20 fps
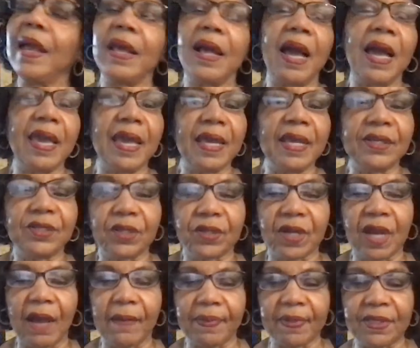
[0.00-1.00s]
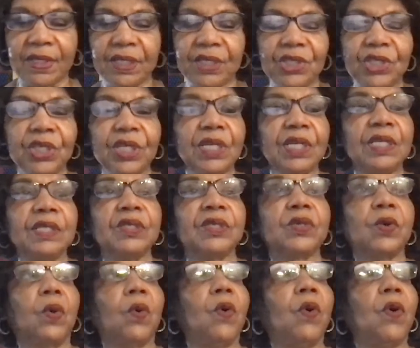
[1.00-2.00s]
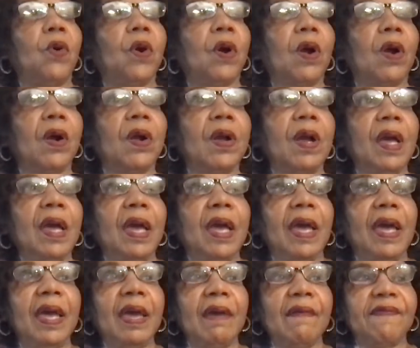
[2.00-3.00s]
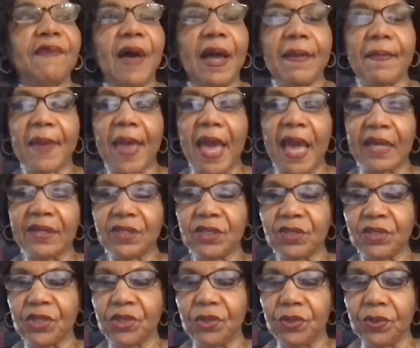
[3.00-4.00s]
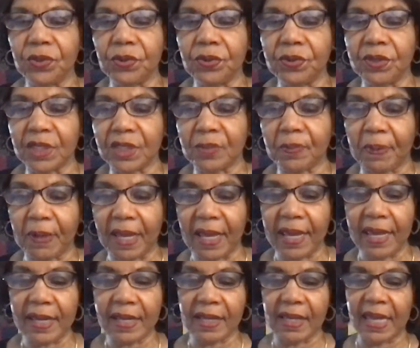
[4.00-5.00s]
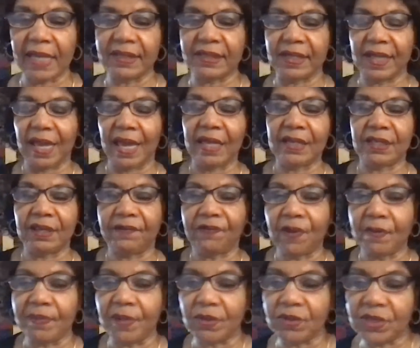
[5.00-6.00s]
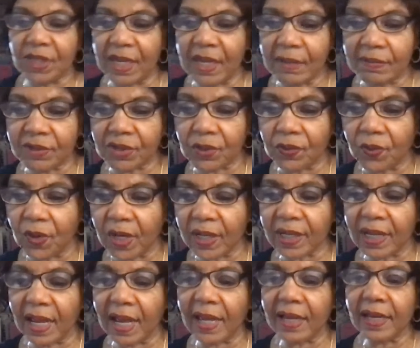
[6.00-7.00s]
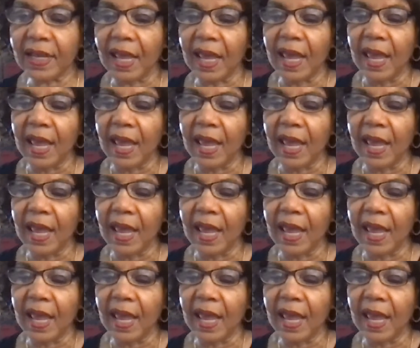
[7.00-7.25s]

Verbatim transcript: enter competitions, or if I'm asked to display like at different museums or whatnot,